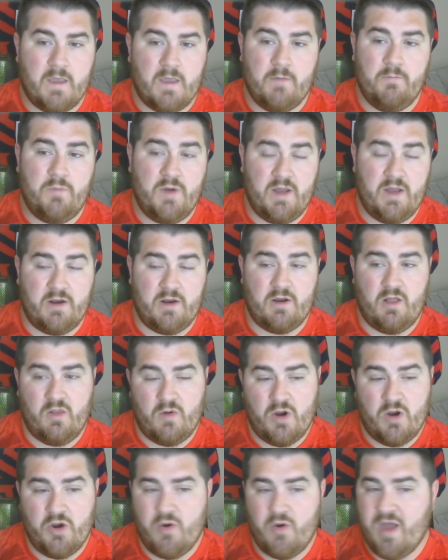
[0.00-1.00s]
But
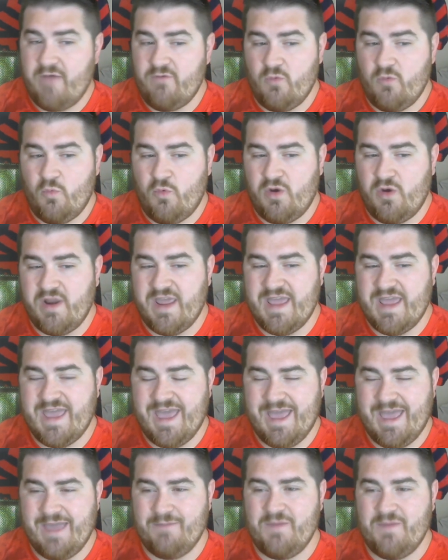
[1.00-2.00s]
Colorado haven't won a
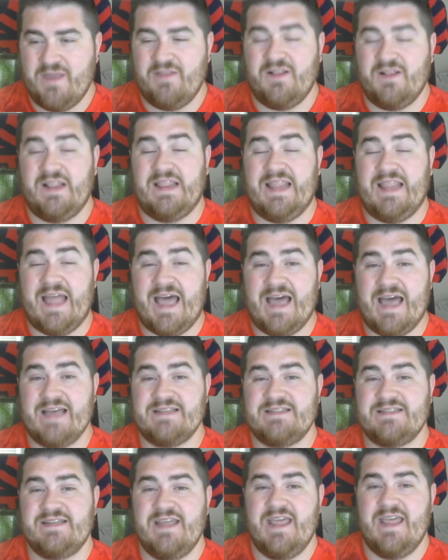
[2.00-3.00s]
game in the
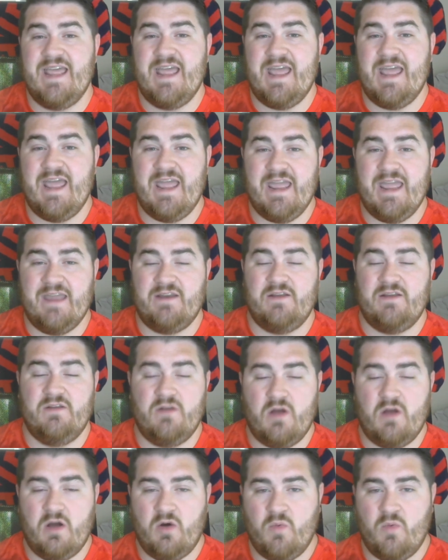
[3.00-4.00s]
last 8
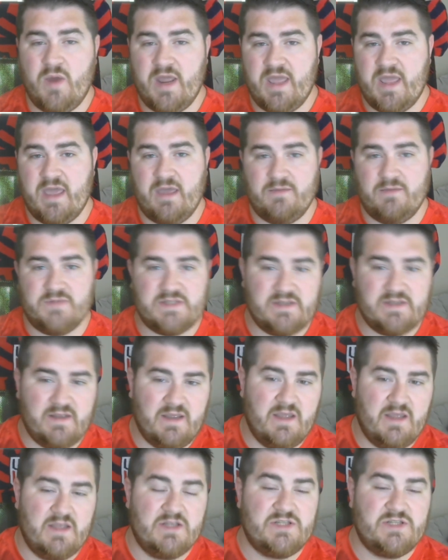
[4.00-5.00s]
away games.
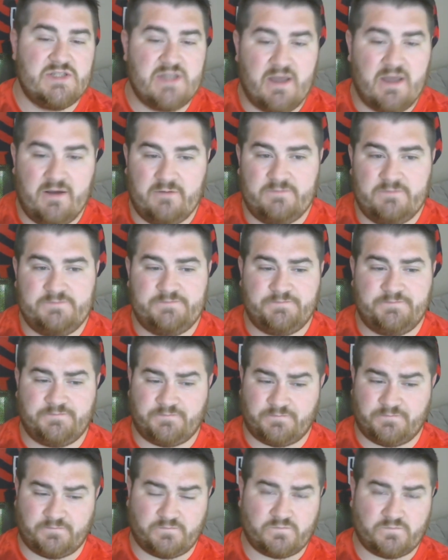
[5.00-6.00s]
So,
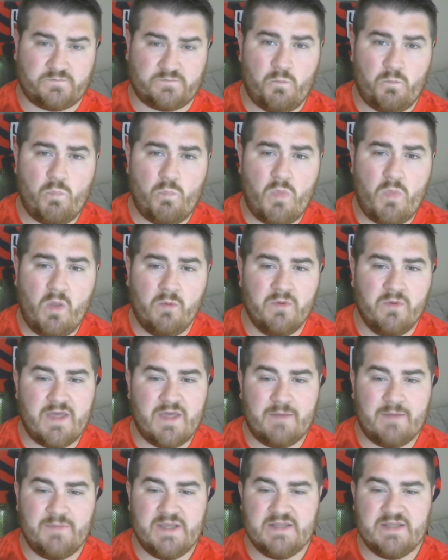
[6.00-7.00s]
with
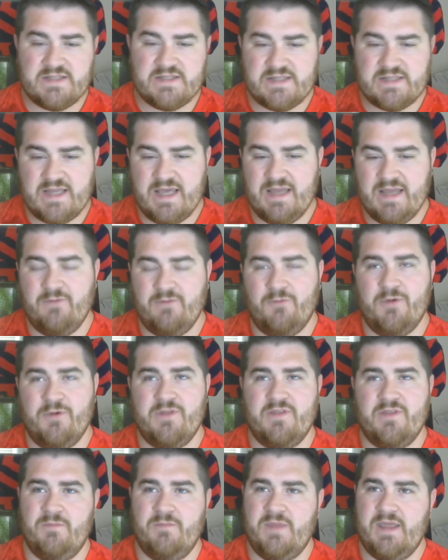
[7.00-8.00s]
that being said, with
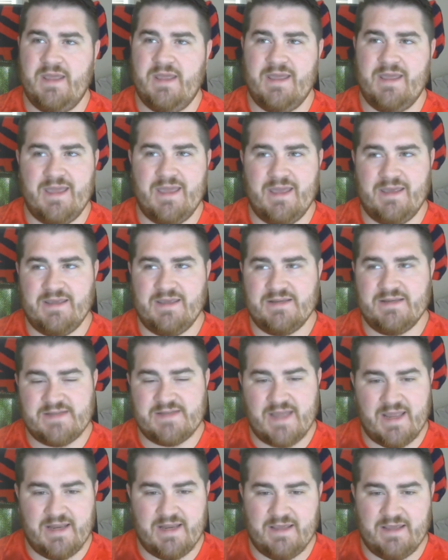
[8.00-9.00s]
them being at Yankee
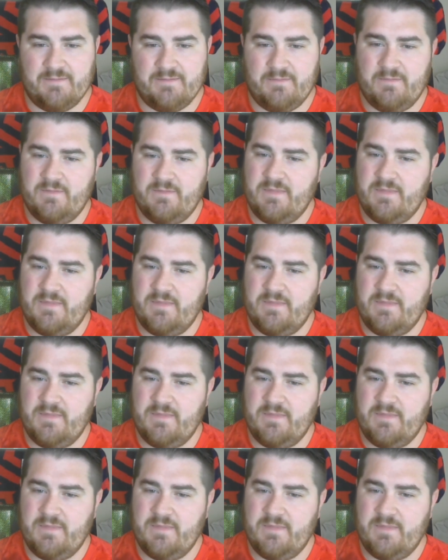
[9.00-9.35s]
Stadium,